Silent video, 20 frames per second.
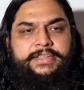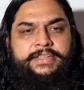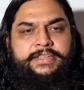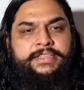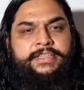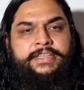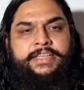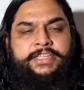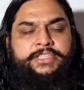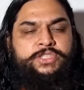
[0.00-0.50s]

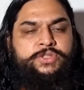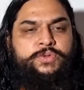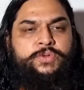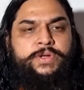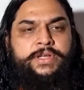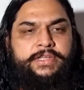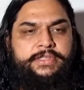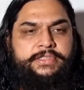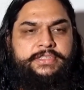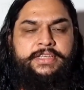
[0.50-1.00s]
in the next 2
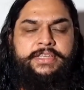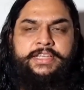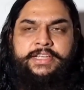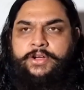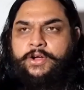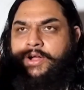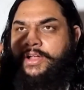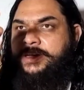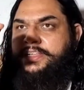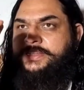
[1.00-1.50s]
days. Then he
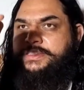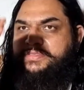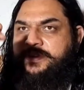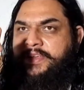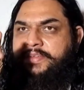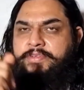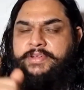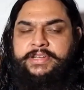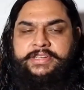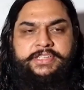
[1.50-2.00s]
called his
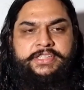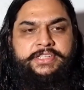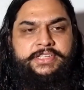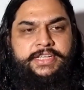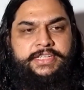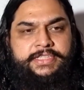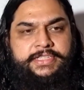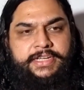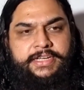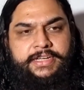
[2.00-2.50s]
favorite Shishya
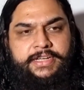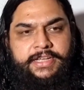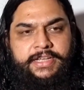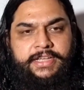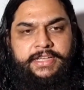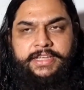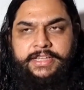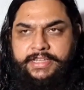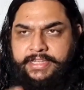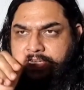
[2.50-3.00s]
and said,
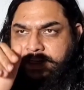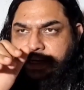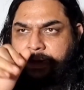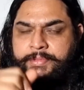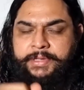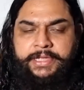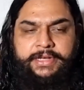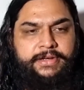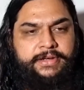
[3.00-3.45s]
come here.